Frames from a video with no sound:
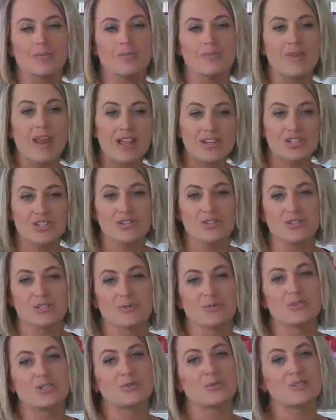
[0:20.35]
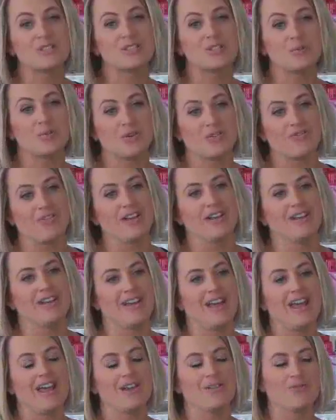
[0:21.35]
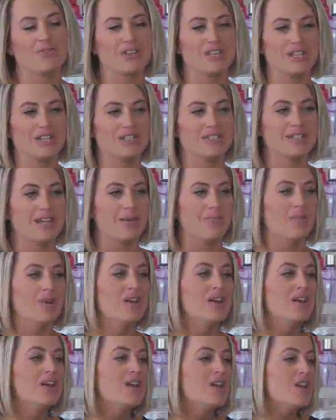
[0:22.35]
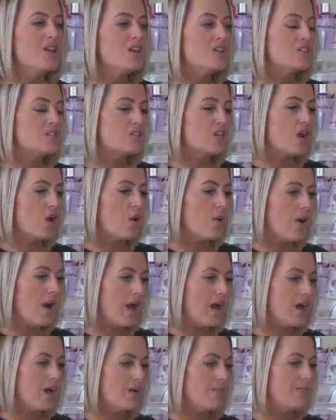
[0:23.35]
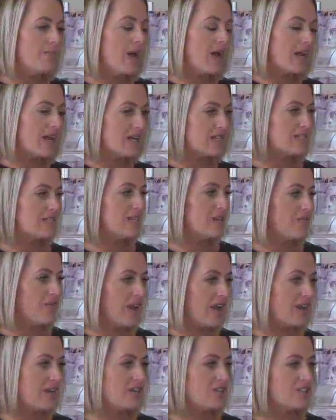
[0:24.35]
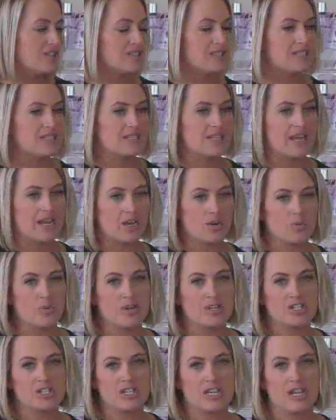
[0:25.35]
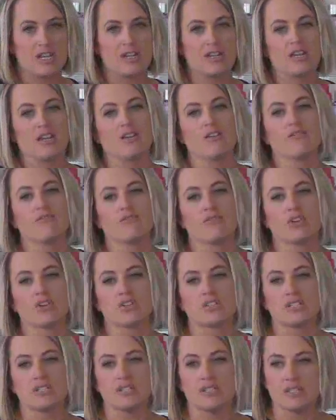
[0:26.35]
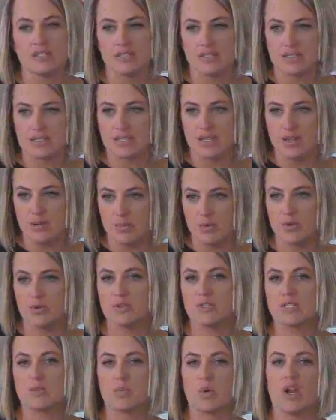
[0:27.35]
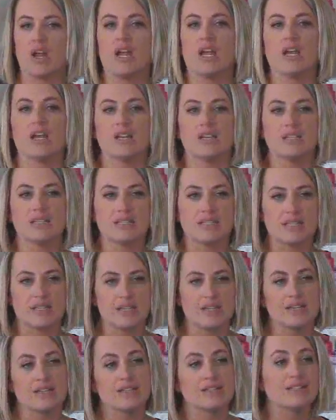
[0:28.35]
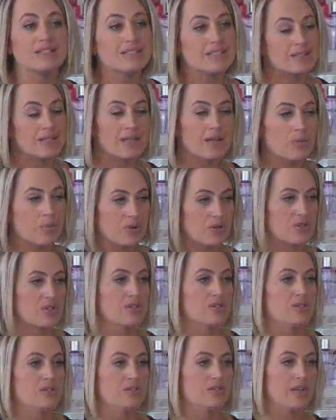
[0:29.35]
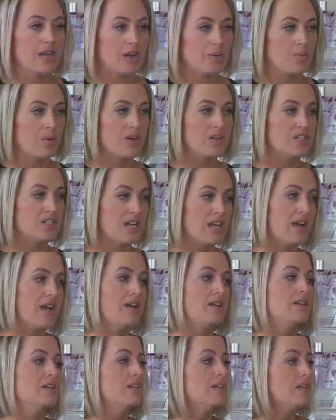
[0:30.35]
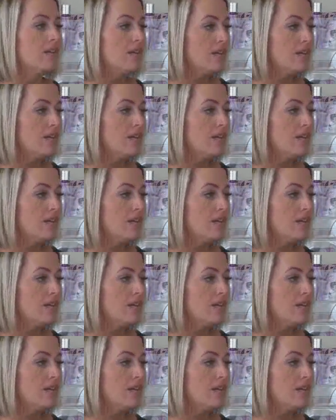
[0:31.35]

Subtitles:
nationals, which was super fun. I had a really good time. So I guess the advantages to the airbrush tanning versus a booth spray is that it is a personal airbrush tan.